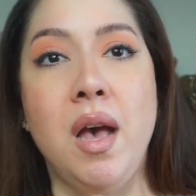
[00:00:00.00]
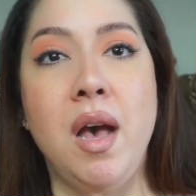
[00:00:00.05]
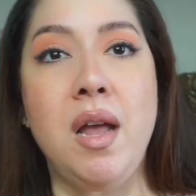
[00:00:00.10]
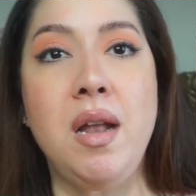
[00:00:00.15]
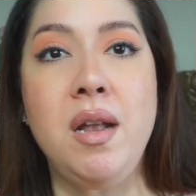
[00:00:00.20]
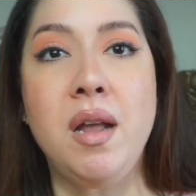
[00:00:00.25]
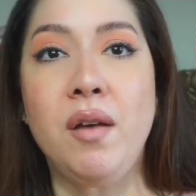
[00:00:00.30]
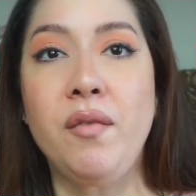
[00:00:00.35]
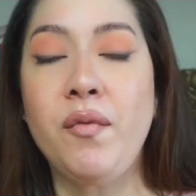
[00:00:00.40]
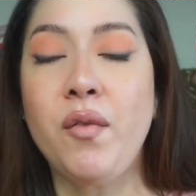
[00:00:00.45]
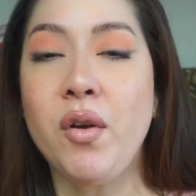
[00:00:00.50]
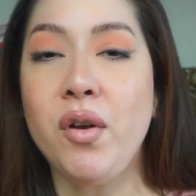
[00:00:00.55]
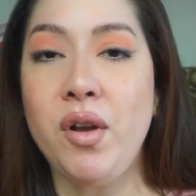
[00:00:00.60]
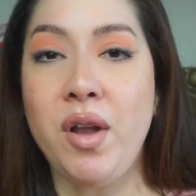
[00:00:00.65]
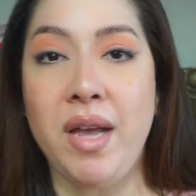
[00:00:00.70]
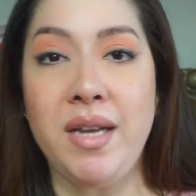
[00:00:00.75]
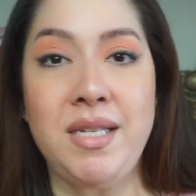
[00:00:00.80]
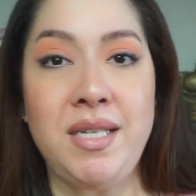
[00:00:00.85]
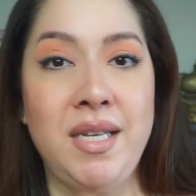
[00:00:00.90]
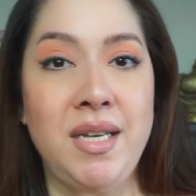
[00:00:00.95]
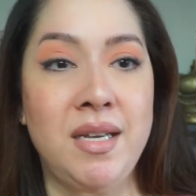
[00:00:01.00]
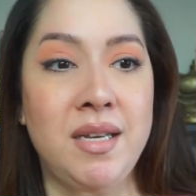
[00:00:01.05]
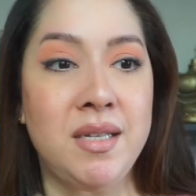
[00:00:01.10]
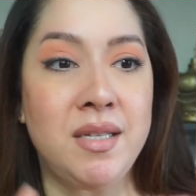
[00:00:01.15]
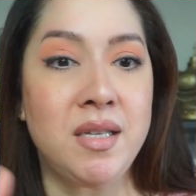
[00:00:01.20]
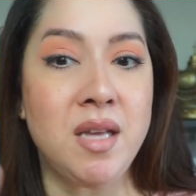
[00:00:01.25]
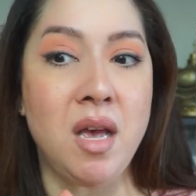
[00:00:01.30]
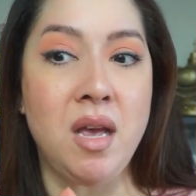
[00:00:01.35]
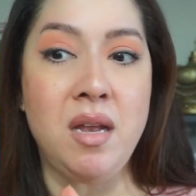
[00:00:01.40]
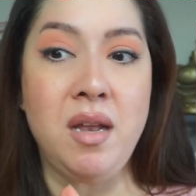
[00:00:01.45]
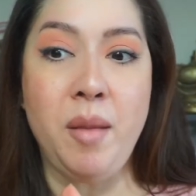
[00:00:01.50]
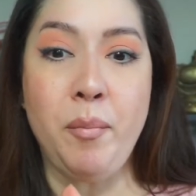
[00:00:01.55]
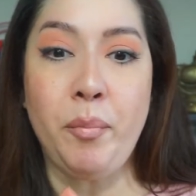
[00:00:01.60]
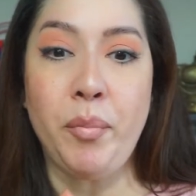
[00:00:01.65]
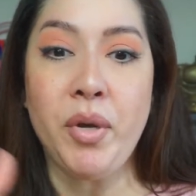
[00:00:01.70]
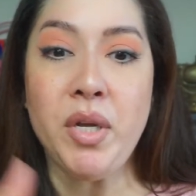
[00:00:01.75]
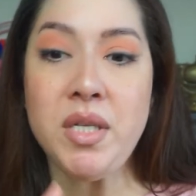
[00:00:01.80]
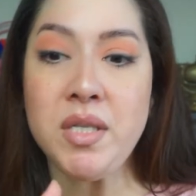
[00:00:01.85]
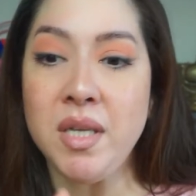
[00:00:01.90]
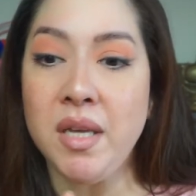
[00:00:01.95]
enough good ideas and
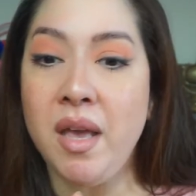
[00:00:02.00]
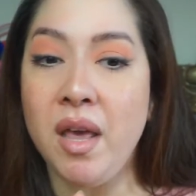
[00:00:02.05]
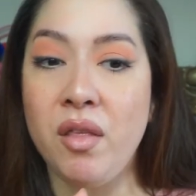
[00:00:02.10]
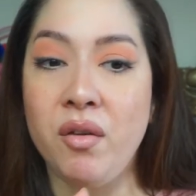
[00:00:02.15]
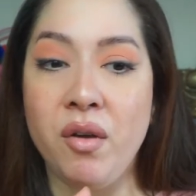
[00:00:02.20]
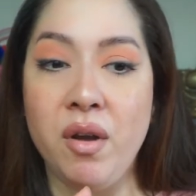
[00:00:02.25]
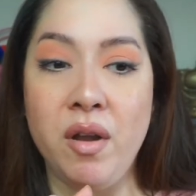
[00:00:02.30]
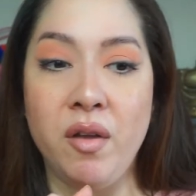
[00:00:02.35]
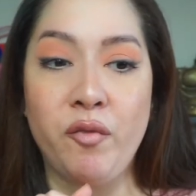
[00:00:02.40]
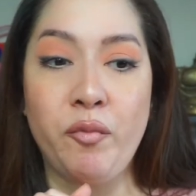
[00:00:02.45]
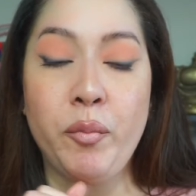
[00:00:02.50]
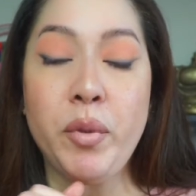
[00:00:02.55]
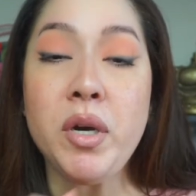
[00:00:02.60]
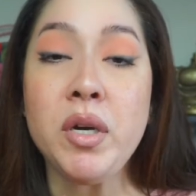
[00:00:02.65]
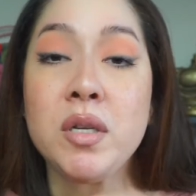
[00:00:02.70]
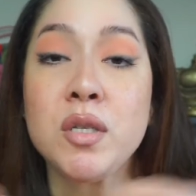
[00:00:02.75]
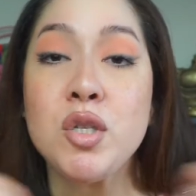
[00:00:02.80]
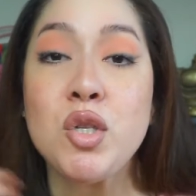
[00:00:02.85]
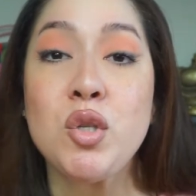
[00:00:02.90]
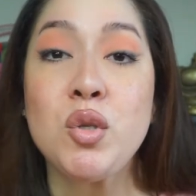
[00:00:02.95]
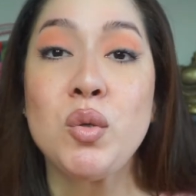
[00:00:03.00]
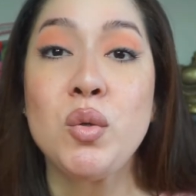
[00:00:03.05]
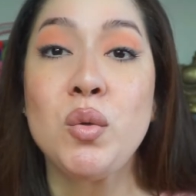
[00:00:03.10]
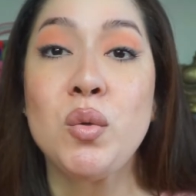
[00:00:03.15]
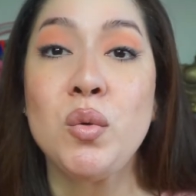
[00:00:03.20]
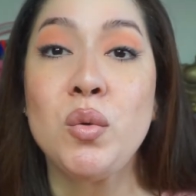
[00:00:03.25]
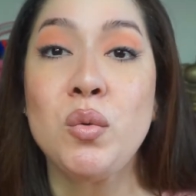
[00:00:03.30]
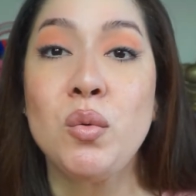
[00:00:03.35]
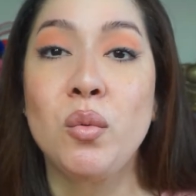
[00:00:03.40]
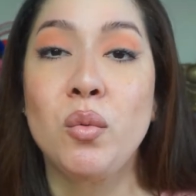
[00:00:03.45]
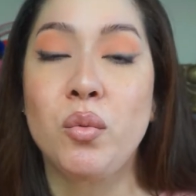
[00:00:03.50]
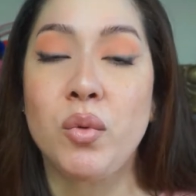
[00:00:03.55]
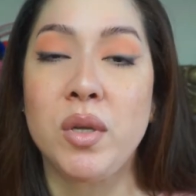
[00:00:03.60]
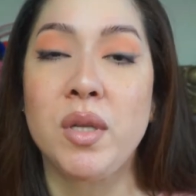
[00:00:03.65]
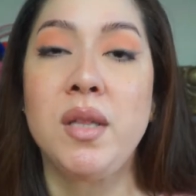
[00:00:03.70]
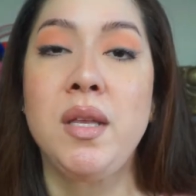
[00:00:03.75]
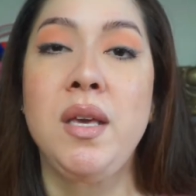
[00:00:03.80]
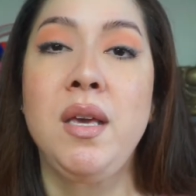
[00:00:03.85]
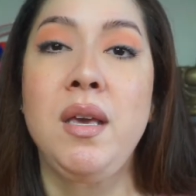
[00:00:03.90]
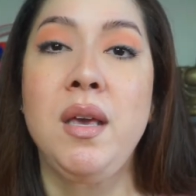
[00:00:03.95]
put together enough books to
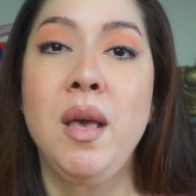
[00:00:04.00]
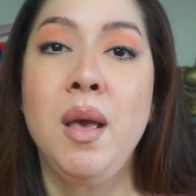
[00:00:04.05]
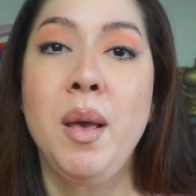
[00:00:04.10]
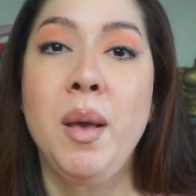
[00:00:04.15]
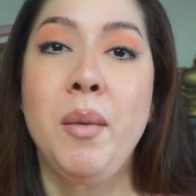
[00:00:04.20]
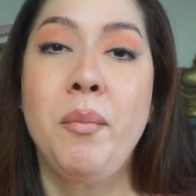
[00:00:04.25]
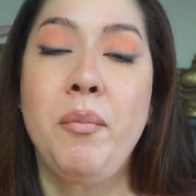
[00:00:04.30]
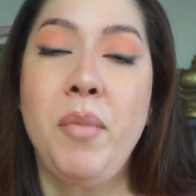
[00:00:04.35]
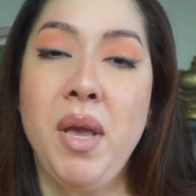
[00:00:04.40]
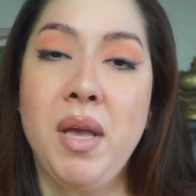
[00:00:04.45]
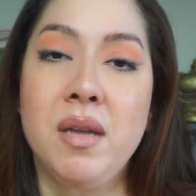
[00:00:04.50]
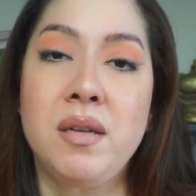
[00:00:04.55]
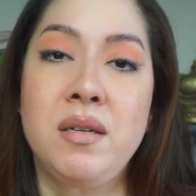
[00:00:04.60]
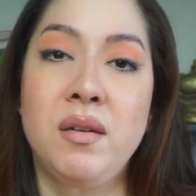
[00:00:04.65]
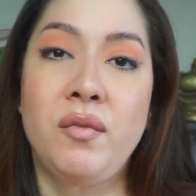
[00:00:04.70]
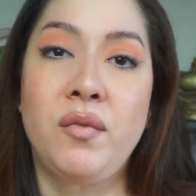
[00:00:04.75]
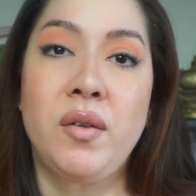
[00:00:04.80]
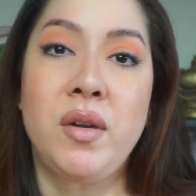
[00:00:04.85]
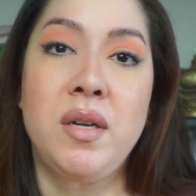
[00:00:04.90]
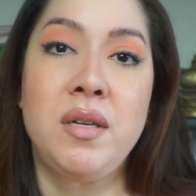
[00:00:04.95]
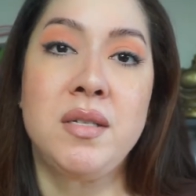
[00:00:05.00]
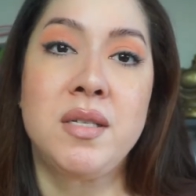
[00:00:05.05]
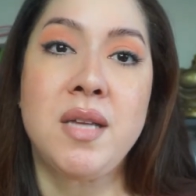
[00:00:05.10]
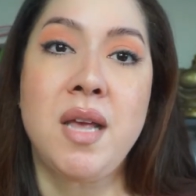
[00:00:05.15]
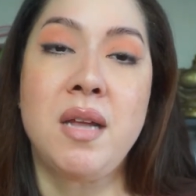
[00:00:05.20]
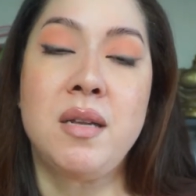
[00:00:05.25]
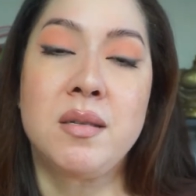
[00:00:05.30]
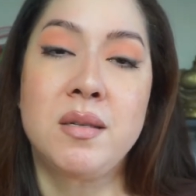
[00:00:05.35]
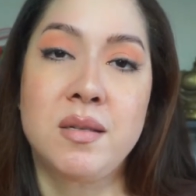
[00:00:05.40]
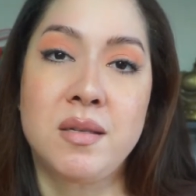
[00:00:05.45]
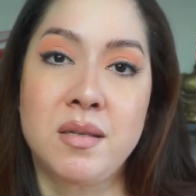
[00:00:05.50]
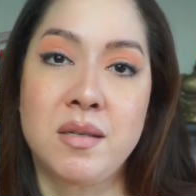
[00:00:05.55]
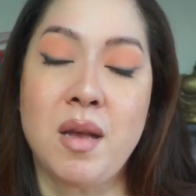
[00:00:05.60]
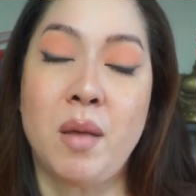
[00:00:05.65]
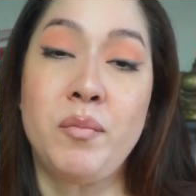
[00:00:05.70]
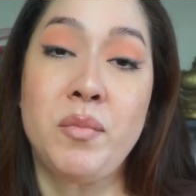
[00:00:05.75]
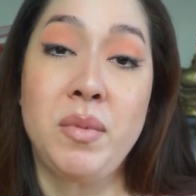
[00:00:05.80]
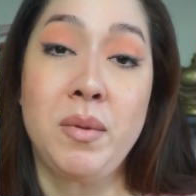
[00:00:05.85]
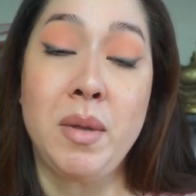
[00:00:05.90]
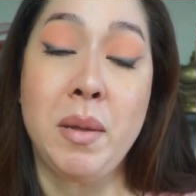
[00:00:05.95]
really make a difference and
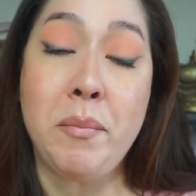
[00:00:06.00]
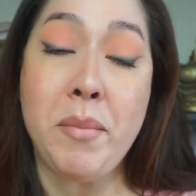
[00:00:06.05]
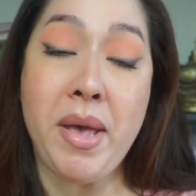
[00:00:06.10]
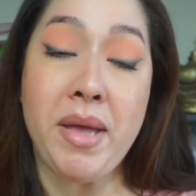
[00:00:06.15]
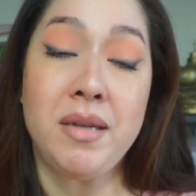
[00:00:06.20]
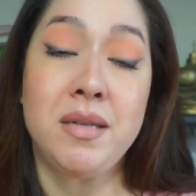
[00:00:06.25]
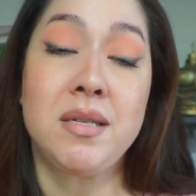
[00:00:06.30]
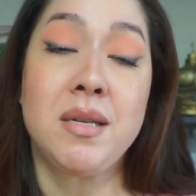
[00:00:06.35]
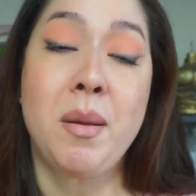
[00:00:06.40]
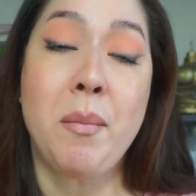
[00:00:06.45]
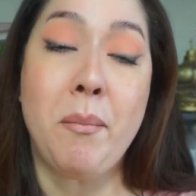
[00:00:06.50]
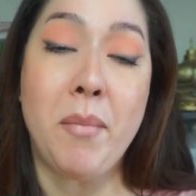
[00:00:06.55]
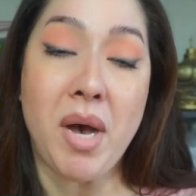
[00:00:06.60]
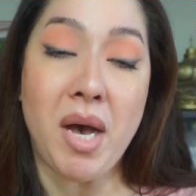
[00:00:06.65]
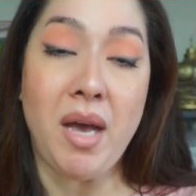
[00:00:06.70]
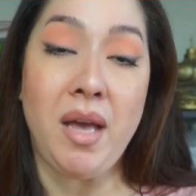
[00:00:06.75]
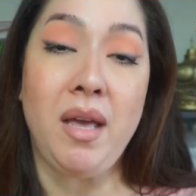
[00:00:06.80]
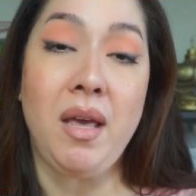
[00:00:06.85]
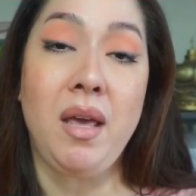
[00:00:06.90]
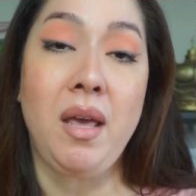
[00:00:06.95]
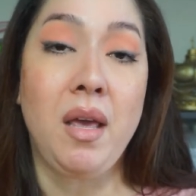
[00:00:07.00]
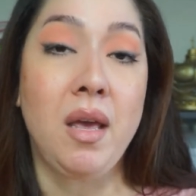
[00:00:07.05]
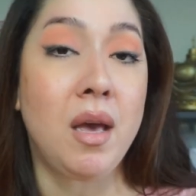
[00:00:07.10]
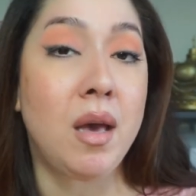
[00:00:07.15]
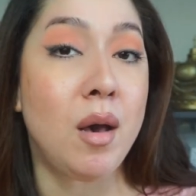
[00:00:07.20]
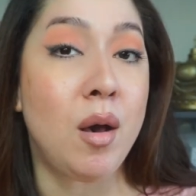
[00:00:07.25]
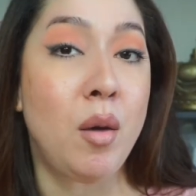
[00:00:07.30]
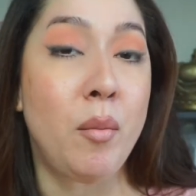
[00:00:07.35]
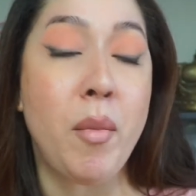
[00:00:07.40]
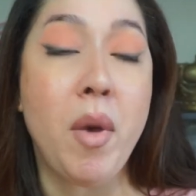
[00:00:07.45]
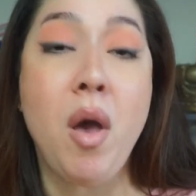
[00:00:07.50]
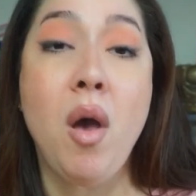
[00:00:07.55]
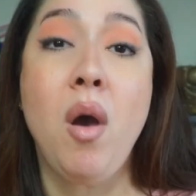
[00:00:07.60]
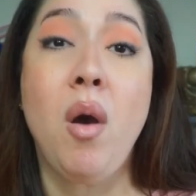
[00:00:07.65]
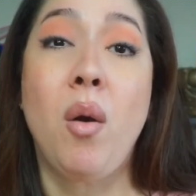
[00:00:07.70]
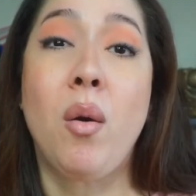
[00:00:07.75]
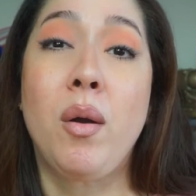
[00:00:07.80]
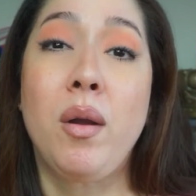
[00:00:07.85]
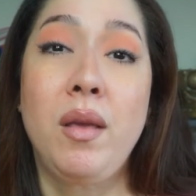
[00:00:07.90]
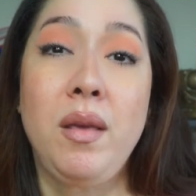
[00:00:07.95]
supplement my income,
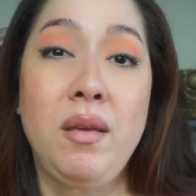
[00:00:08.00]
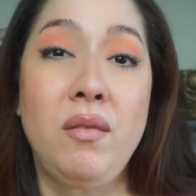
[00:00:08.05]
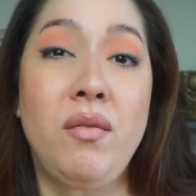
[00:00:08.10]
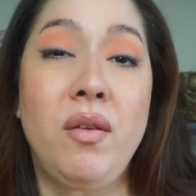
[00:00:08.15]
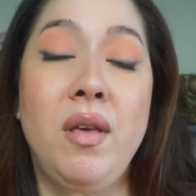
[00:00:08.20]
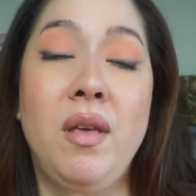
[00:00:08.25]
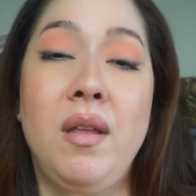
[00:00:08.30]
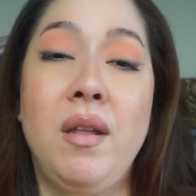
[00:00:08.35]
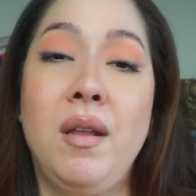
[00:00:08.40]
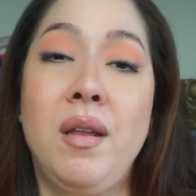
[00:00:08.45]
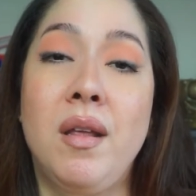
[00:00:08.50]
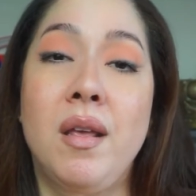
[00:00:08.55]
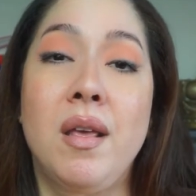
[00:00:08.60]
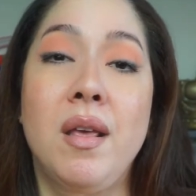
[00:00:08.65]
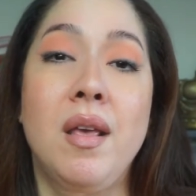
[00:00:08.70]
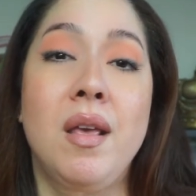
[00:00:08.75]
or even